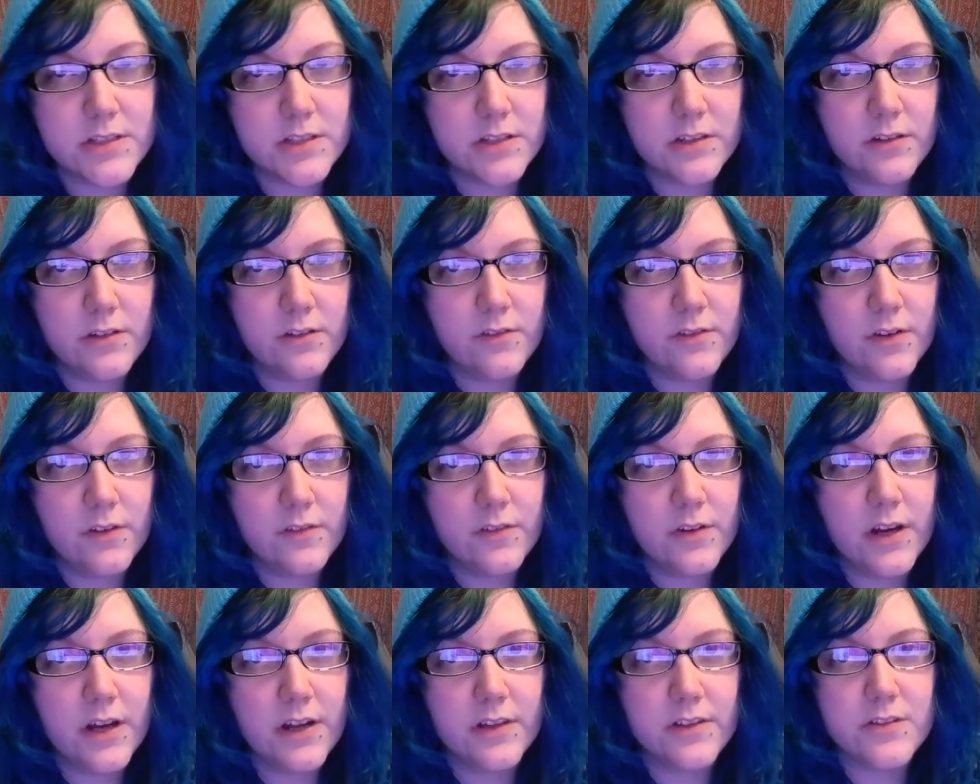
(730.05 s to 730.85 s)
and you've
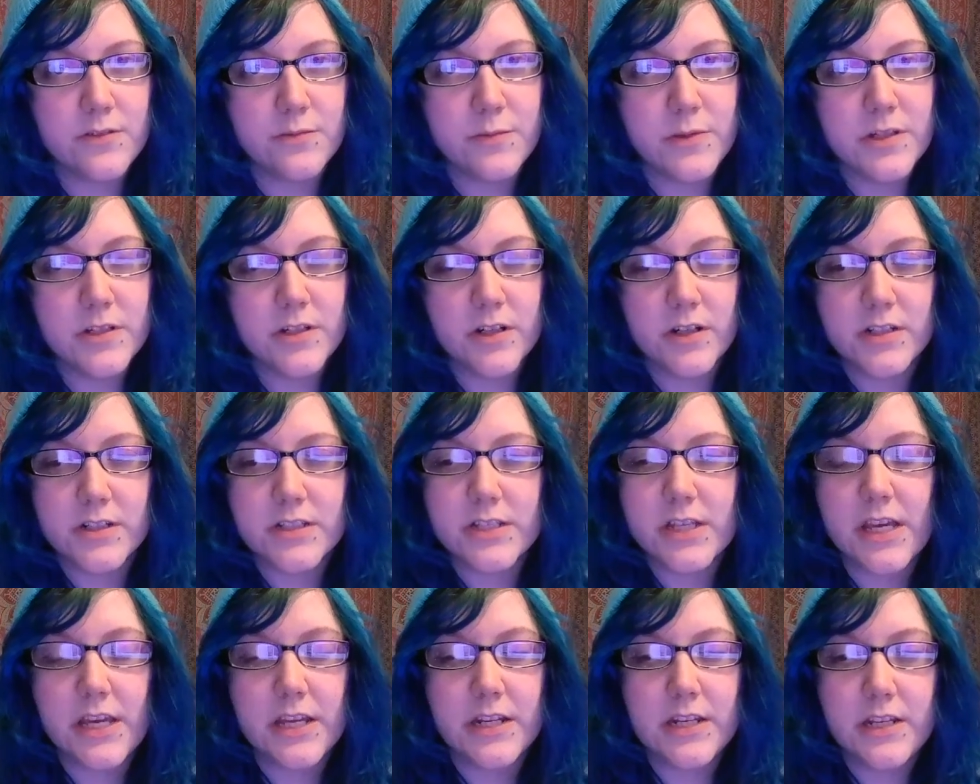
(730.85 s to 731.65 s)
ever had sweet tarts
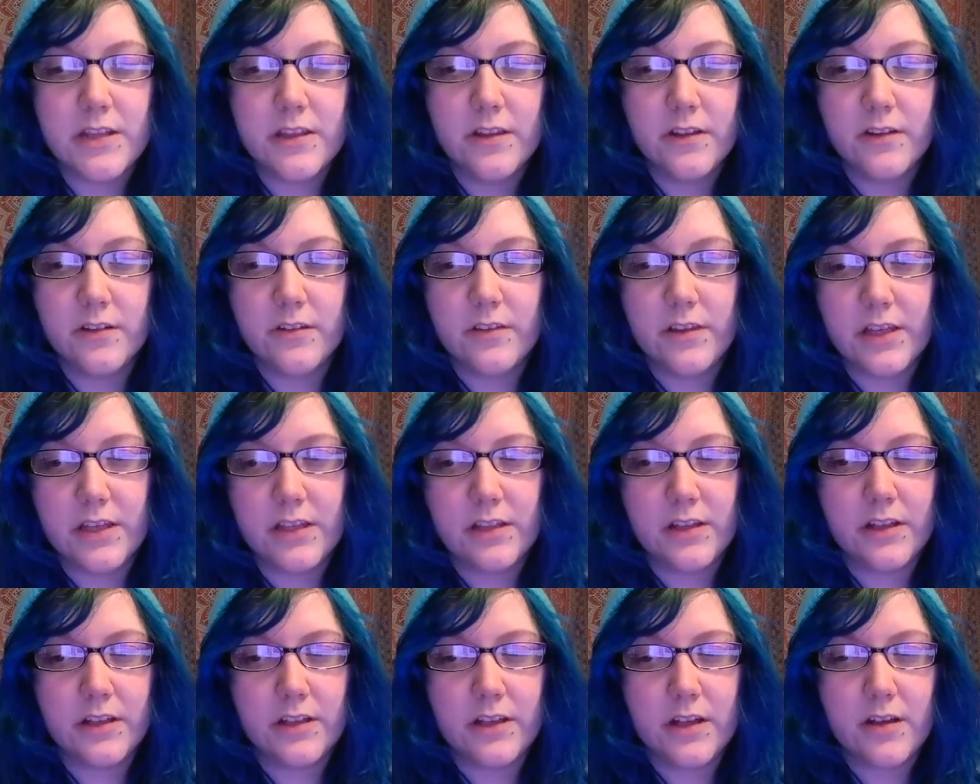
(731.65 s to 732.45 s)
candy, they're
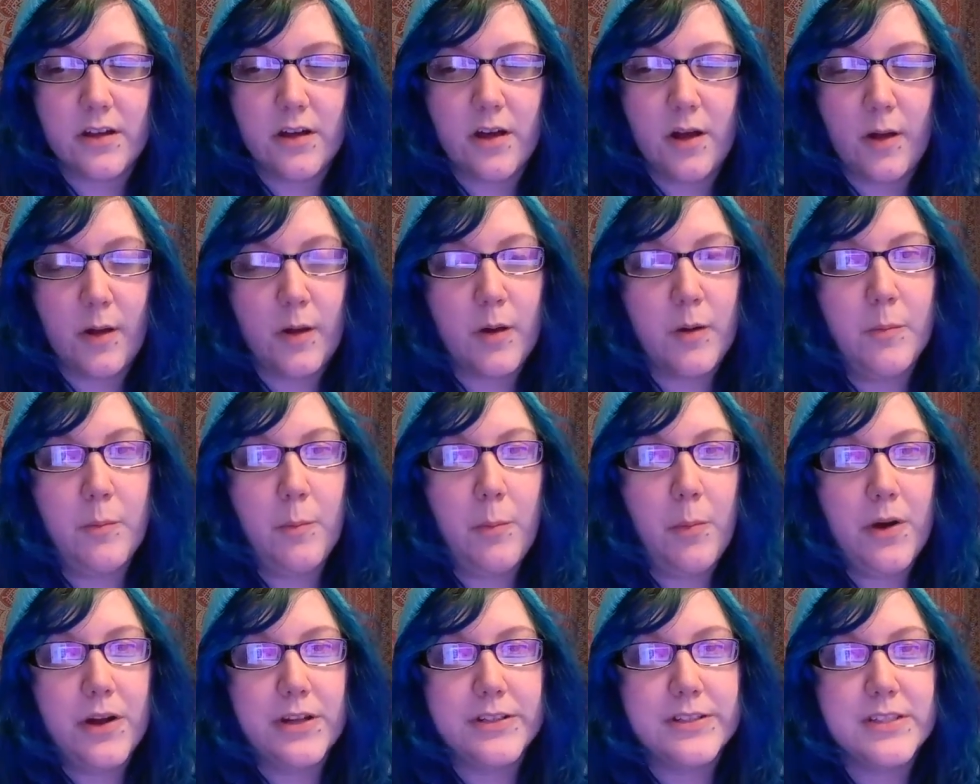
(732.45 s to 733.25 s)
like a
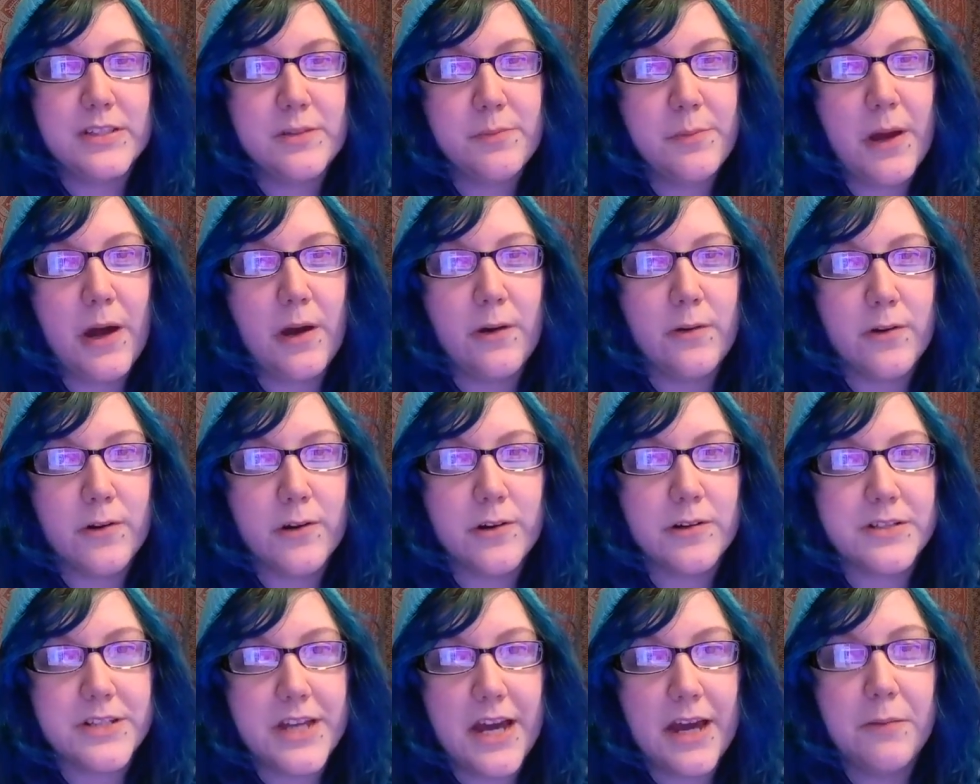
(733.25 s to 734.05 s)
compressed
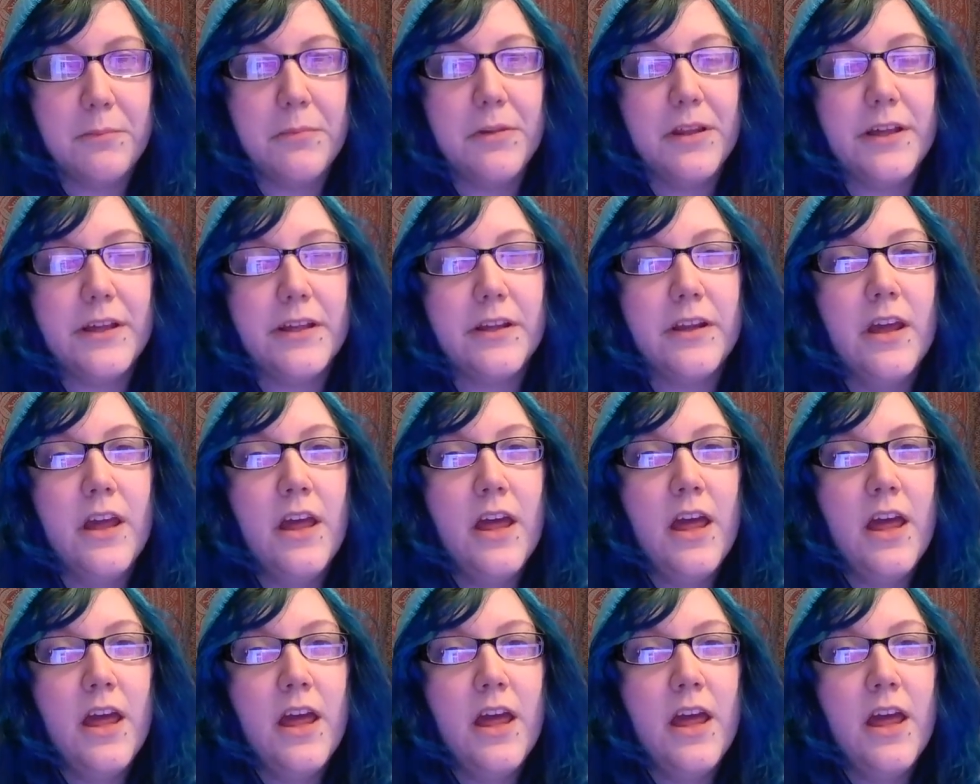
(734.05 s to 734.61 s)
powder tablet,